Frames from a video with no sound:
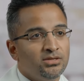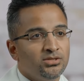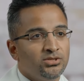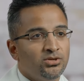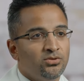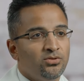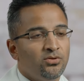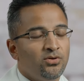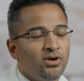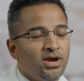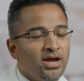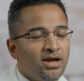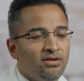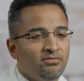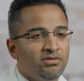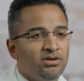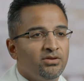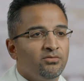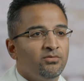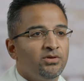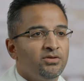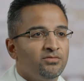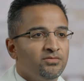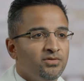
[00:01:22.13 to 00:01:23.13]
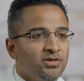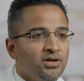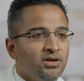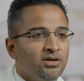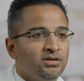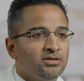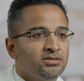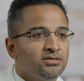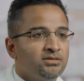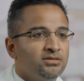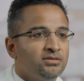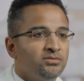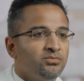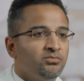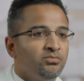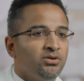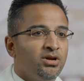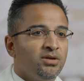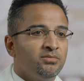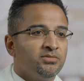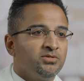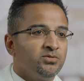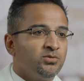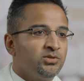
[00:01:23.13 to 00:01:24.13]
So they're having reflux,
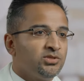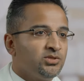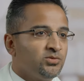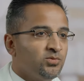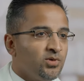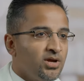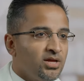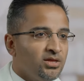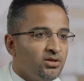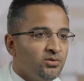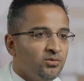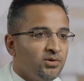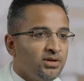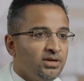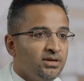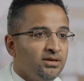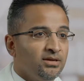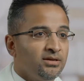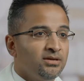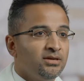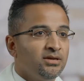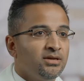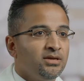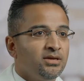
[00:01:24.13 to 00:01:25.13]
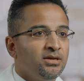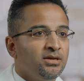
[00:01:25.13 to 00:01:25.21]
problems with swallowing,